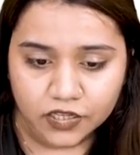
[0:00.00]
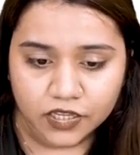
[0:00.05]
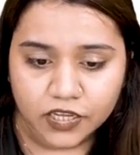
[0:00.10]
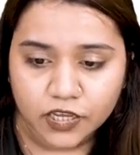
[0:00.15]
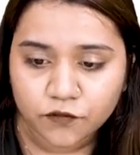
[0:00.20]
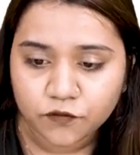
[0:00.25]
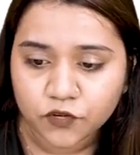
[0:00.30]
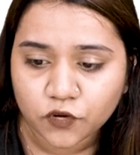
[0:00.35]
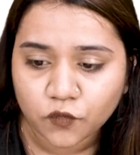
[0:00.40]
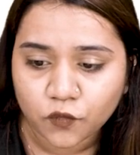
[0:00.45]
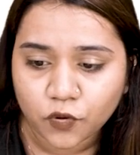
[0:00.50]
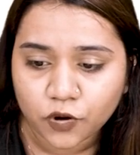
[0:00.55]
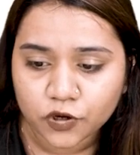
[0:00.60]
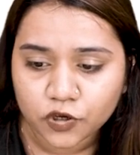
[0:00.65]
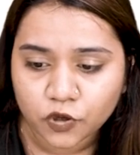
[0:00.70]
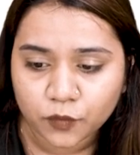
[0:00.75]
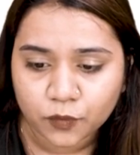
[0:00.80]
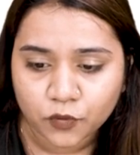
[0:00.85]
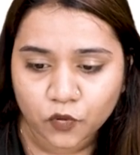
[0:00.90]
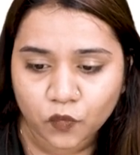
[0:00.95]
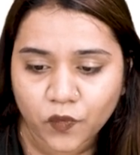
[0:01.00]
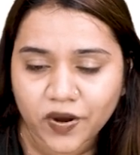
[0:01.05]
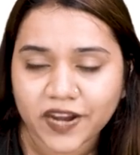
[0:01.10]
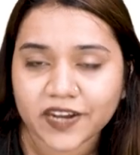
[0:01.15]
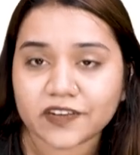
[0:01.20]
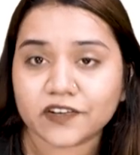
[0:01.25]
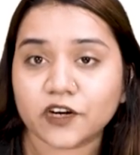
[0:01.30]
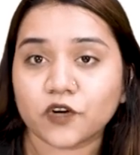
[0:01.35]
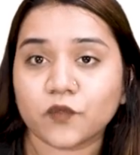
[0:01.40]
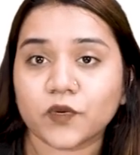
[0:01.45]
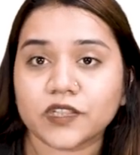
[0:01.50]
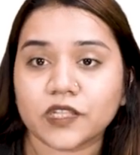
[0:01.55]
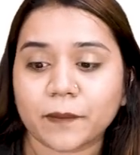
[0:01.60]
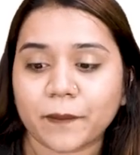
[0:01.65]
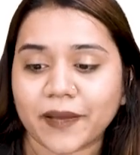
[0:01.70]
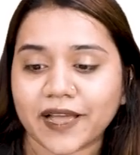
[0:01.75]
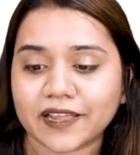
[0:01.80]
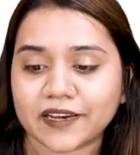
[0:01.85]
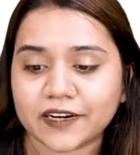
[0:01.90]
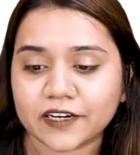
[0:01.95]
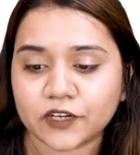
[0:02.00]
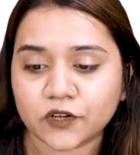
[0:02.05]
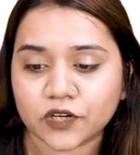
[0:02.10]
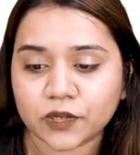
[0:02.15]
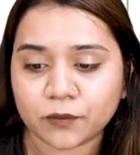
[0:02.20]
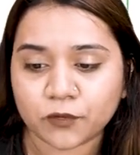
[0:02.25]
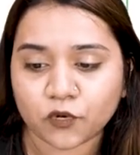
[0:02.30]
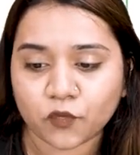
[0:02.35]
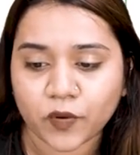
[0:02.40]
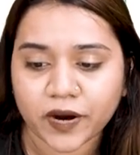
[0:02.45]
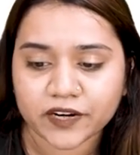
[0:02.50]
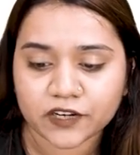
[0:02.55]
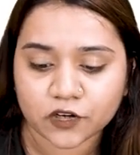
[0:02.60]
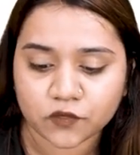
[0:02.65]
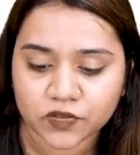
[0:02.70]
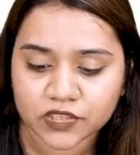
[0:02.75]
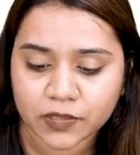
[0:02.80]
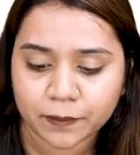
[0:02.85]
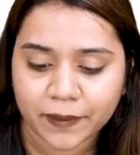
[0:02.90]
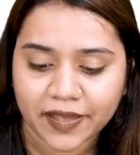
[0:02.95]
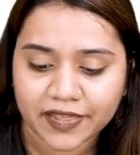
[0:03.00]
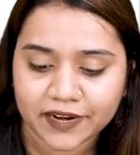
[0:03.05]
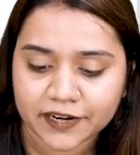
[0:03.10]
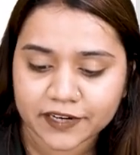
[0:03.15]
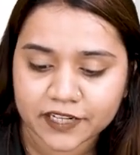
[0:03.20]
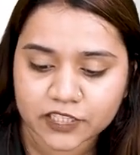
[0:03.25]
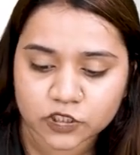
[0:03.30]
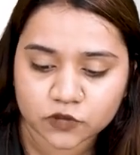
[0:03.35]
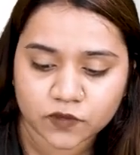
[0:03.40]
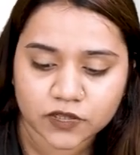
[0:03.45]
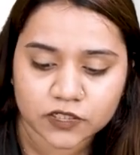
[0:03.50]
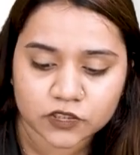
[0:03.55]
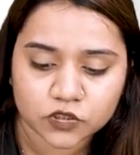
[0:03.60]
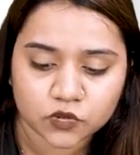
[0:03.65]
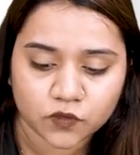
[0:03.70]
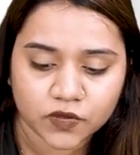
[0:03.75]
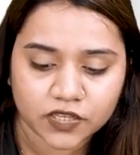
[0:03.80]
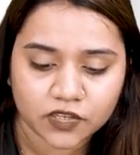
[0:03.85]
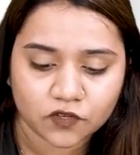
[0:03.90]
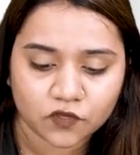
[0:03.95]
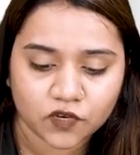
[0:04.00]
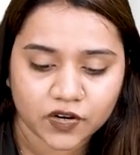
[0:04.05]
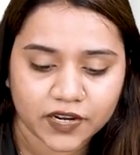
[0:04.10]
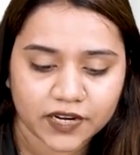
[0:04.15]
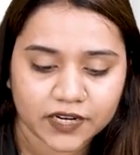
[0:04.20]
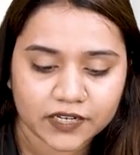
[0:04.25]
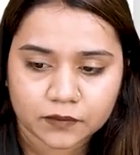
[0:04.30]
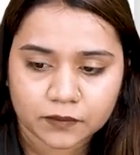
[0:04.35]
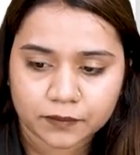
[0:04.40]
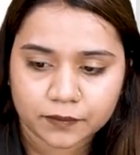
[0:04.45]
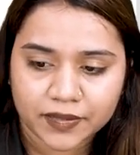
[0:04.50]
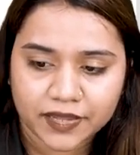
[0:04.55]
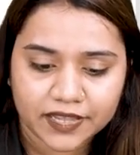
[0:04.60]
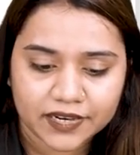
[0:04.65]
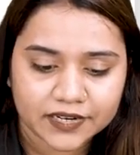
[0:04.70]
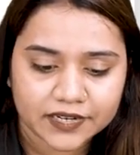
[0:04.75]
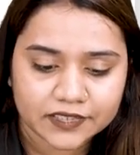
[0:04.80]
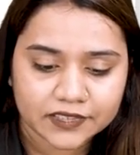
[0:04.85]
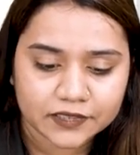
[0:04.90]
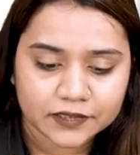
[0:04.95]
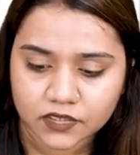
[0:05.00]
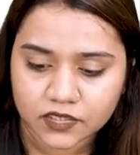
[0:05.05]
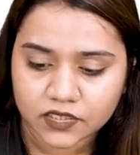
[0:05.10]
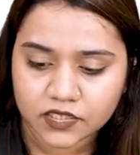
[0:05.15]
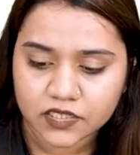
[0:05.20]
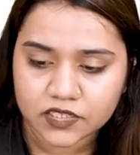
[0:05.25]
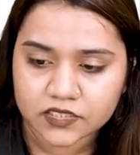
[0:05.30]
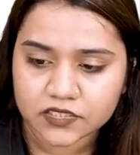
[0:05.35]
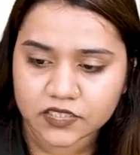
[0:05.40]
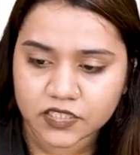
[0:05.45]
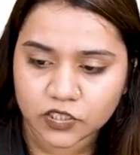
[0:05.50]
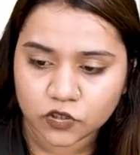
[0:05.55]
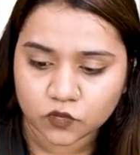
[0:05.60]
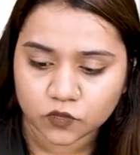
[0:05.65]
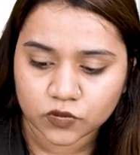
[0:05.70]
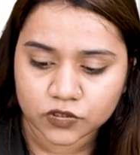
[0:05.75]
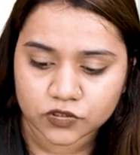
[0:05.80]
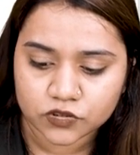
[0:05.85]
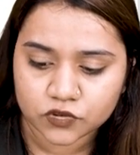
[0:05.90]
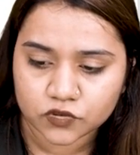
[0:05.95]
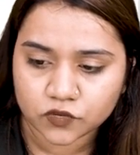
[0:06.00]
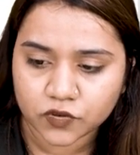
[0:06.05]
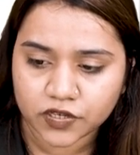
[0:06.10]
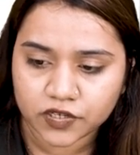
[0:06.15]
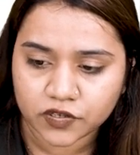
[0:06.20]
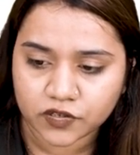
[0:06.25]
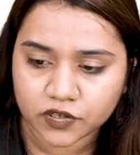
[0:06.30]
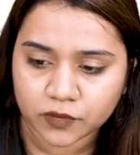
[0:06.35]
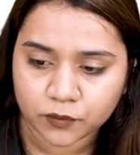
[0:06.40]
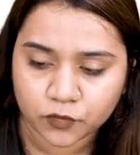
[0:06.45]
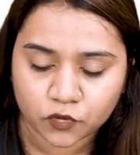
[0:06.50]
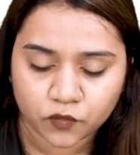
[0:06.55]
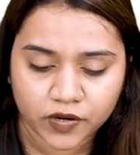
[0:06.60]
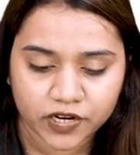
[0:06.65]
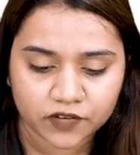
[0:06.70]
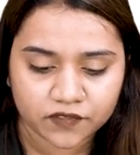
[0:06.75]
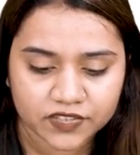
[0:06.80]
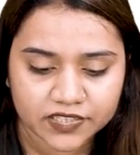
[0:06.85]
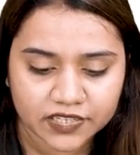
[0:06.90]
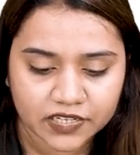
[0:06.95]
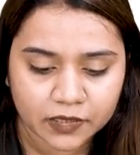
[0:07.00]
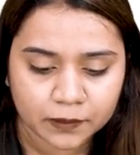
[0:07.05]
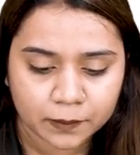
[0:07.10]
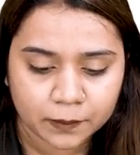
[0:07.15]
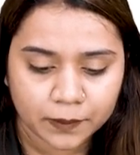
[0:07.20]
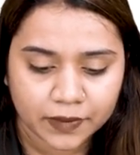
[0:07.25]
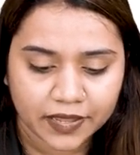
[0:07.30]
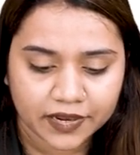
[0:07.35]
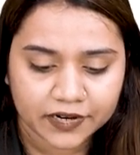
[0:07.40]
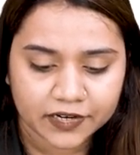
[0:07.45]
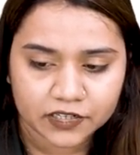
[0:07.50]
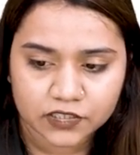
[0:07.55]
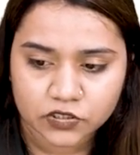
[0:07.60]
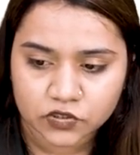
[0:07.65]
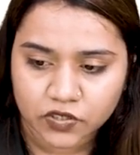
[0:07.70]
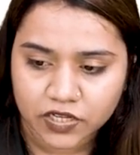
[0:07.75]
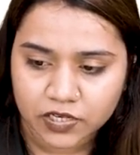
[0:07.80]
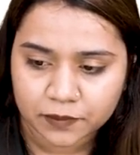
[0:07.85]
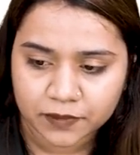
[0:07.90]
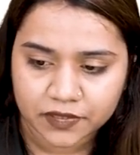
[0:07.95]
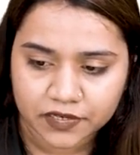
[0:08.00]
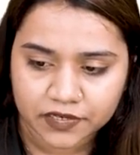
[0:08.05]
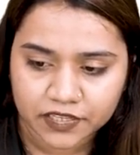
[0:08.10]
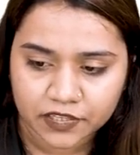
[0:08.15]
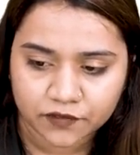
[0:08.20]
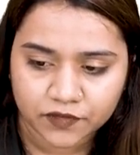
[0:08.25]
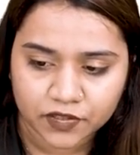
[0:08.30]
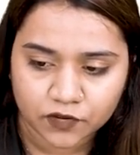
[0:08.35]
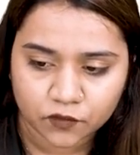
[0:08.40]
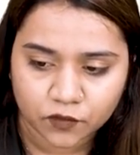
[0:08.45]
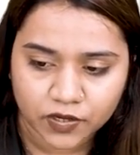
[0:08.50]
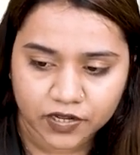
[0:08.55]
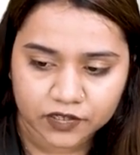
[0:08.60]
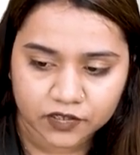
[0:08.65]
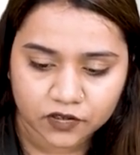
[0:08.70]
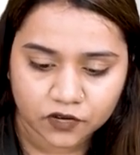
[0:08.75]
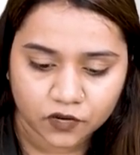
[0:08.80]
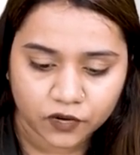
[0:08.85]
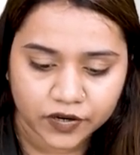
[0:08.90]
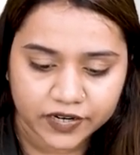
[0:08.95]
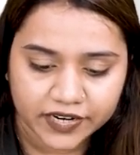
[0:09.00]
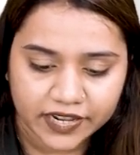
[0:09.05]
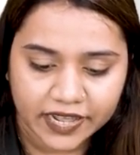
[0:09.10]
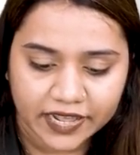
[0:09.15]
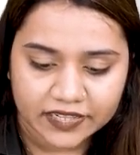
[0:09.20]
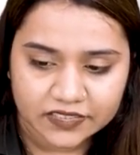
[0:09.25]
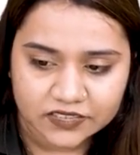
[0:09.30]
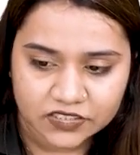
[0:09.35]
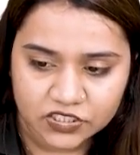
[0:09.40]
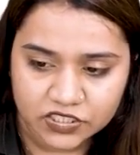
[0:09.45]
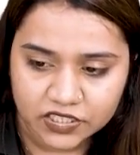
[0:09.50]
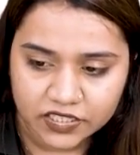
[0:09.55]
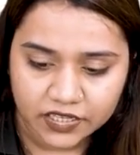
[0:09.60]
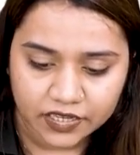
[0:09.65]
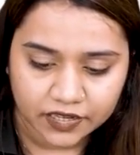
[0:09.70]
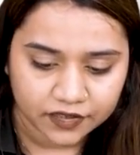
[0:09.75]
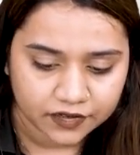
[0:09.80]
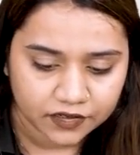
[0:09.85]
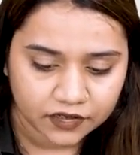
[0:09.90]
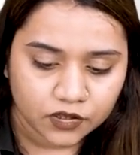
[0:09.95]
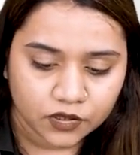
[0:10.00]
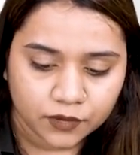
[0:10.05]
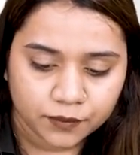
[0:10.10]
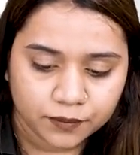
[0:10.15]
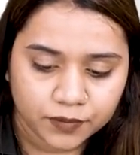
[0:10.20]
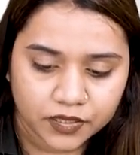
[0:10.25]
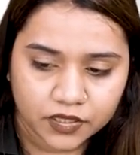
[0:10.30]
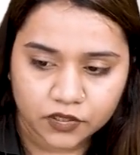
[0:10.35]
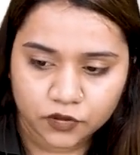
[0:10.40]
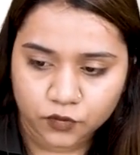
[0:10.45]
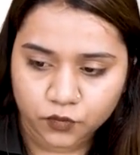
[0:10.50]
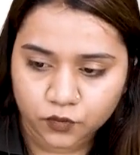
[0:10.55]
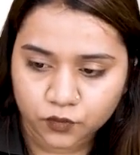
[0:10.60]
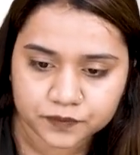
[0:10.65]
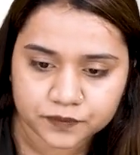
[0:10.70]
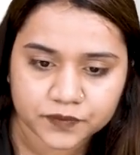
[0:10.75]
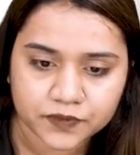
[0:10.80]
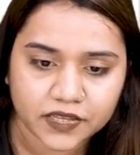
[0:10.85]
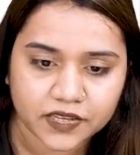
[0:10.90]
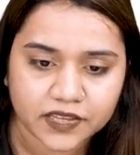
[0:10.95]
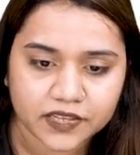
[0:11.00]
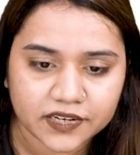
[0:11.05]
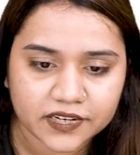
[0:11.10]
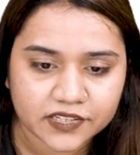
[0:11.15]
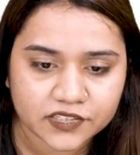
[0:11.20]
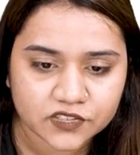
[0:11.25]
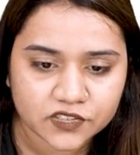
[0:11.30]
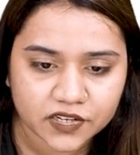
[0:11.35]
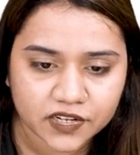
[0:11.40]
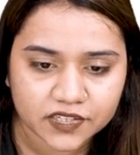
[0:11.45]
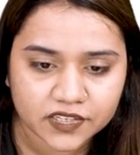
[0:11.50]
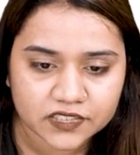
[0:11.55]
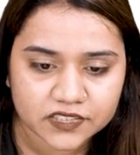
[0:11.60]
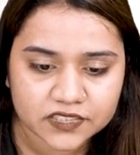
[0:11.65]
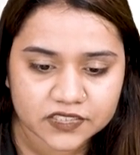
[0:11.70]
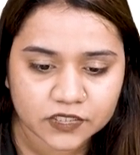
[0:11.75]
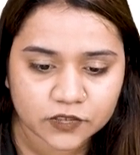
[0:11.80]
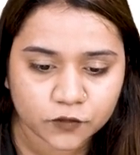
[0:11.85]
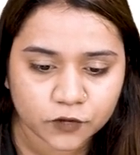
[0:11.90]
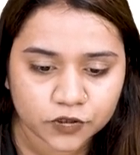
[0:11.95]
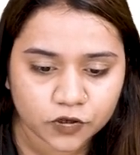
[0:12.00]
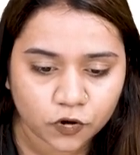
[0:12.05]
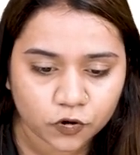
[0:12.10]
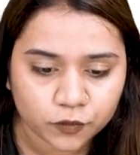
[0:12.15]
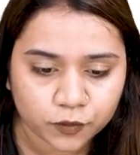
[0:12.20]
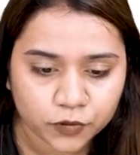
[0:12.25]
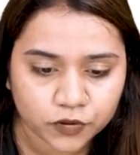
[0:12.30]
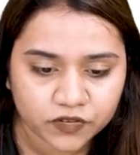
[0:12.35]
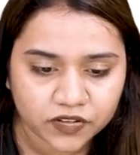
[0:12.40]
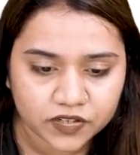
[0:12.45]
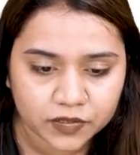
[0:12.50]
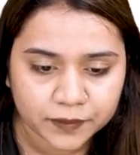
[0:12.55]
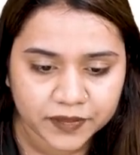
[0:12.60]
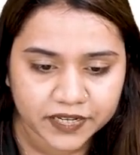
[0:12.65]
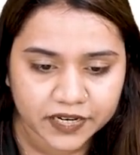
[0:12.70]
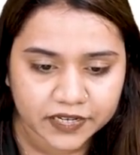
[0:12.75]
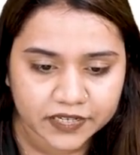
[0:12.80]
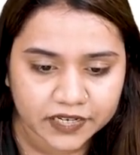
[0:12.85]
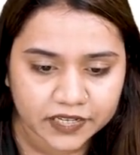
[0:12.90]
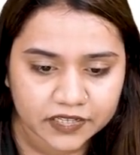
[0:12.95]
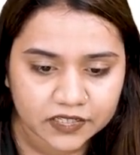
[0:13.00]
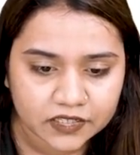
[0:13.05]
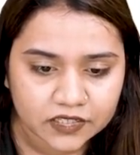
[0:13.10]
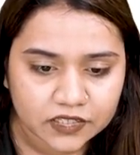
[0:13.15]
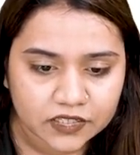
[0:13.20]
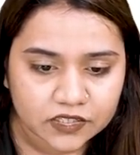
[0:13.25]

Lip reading: If you want to provide it with the palette, you can provide it with the palette as well. So we can write palette is equals to, and you can provide with any palette. So I'll be giving one called as gnbu. And let's run and see what output we'll be getting.